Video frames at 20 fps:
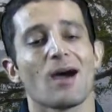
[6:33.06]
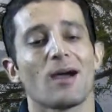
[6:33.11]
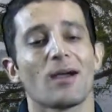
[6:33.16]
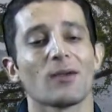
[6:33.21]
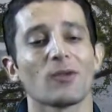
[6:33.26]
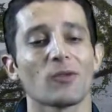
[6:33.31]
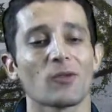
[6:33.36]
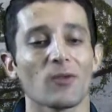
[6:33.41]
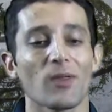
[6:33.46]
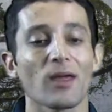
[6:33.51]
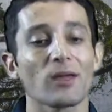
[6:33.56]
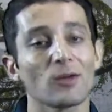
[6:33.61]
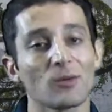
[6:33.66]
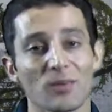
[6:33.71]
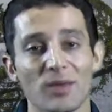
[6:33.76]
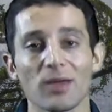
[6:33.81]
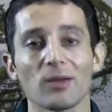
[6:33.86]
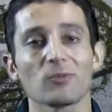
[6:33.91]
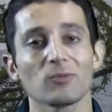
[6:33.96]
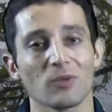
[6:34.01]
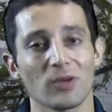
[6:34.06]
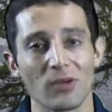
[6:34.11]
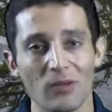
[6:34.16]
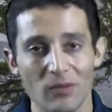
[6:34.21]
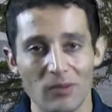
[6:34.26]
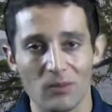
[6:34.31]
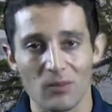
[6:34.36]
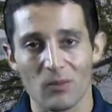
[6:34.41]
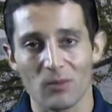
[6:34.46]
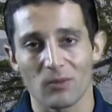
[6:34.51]
so that you're being
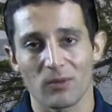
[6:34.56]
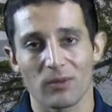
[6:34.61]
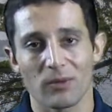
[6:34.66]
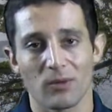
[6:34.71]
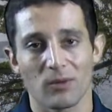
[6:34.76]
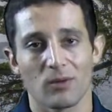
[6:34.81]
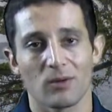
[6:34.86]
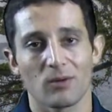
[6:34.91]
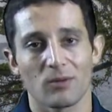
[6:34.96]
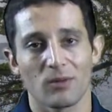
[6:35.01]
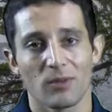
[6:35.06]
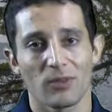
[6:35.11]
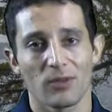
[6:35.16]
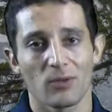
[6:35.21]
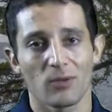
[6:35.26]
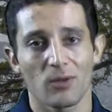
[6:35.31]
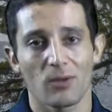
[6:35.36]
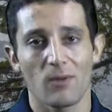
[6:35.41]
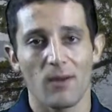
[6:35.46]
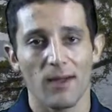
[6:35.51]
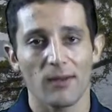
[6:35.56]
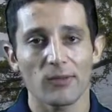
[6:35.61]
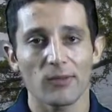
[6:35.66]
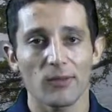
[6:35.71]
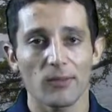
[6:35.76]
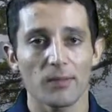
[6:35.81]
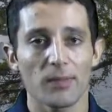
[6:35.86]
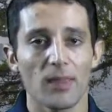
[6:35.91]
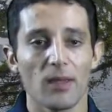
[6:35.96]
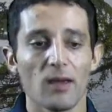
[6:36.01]
reasonable with your
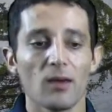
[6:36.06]
requests.